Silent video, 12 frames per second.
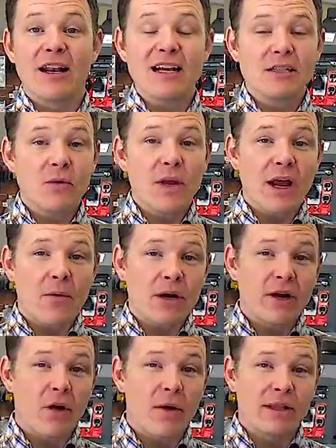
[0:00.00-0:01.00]
Next week, I
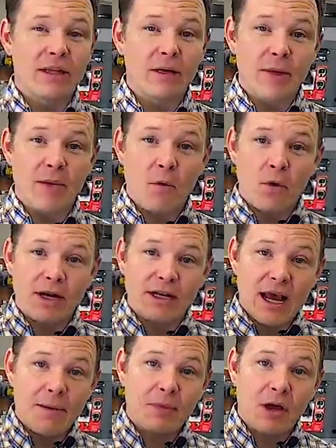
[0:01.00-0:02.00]
want to go a little bit more in
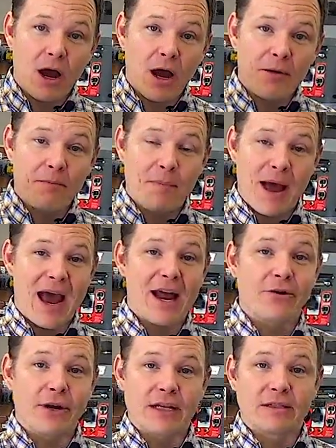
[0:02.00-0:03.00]
depth on
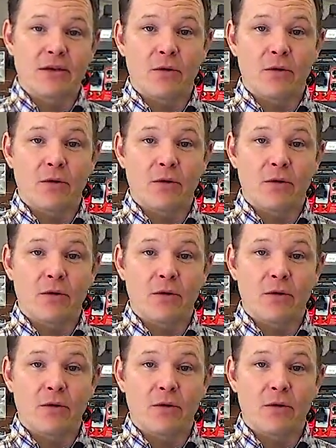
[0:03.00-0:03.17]
batteries.